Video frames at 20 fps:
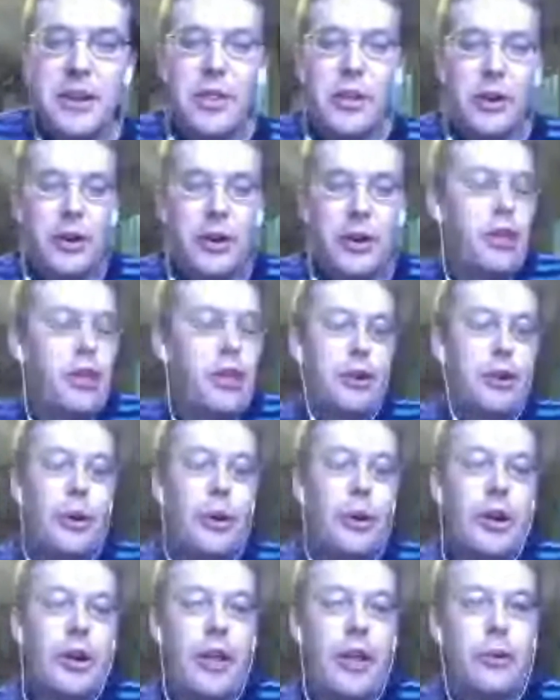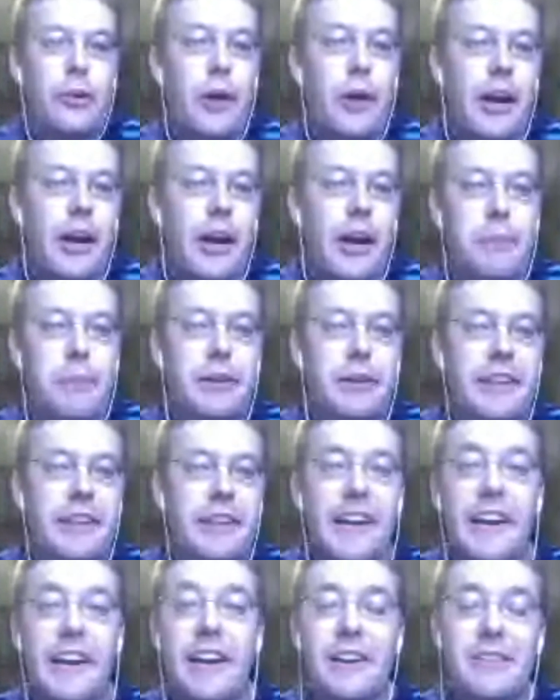They're going to throw another rock up into
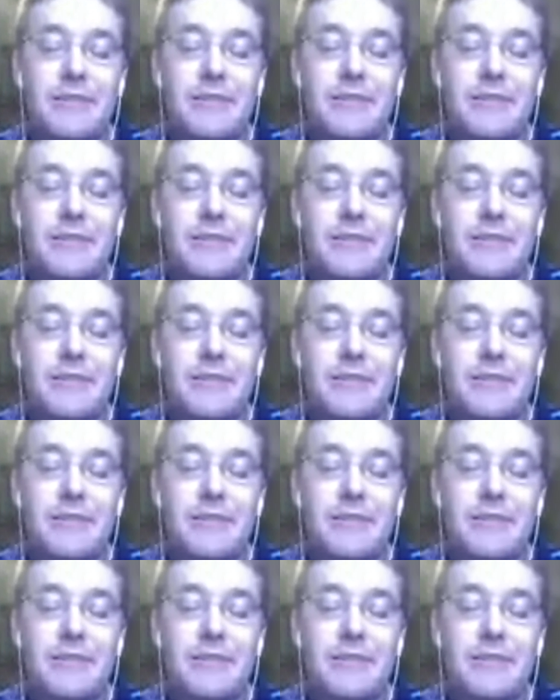the air.